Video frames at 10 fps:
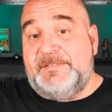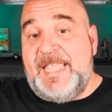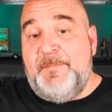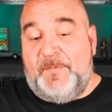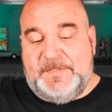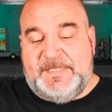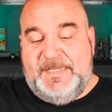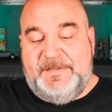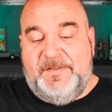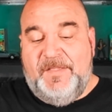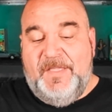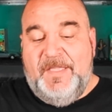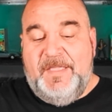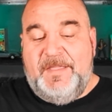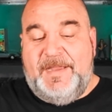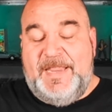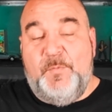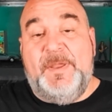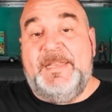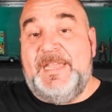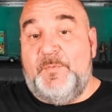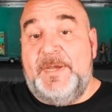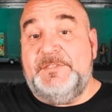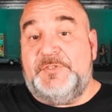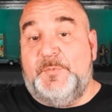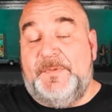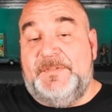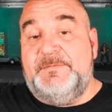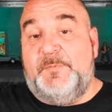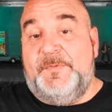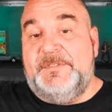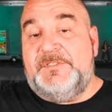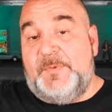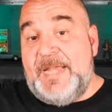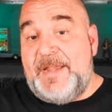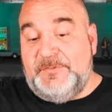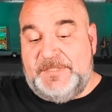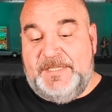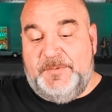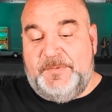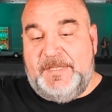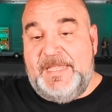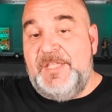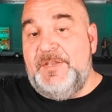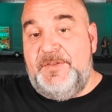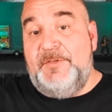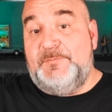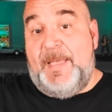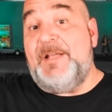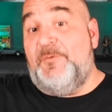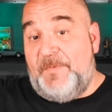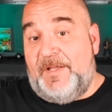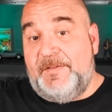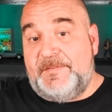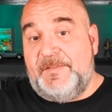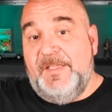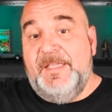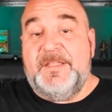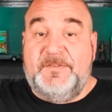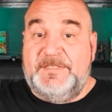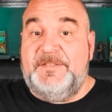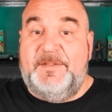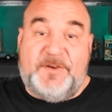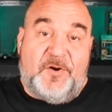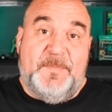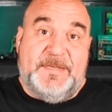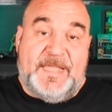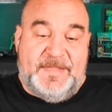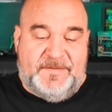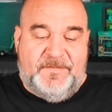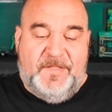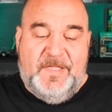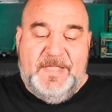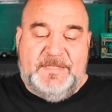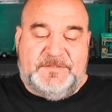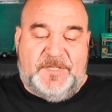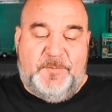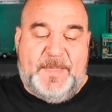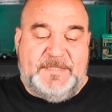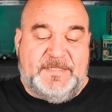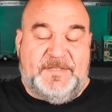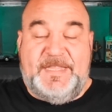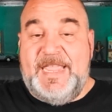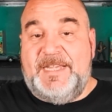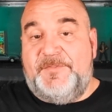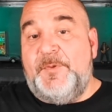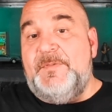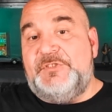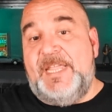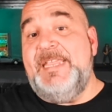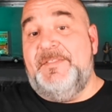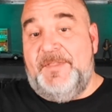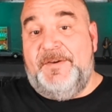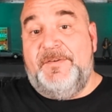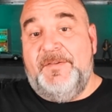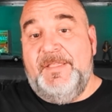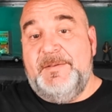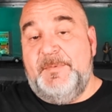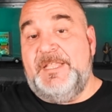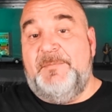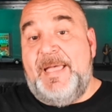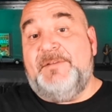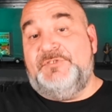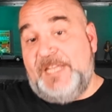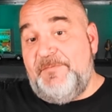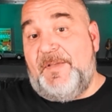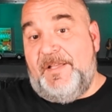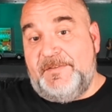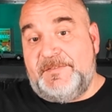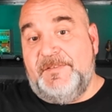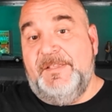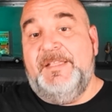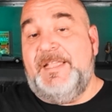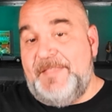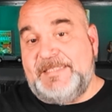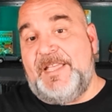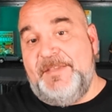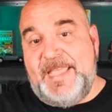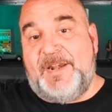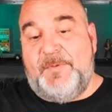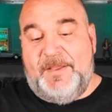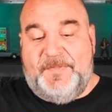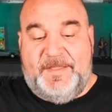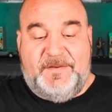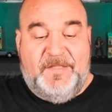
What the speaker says: came on the scene, and he went to get registered with the Screen Actors Guild, he couldn't use Michael Fox because it had already been taken. So basically, he had to throw the J in there to become Michael J. Fox, and that's how he got around that.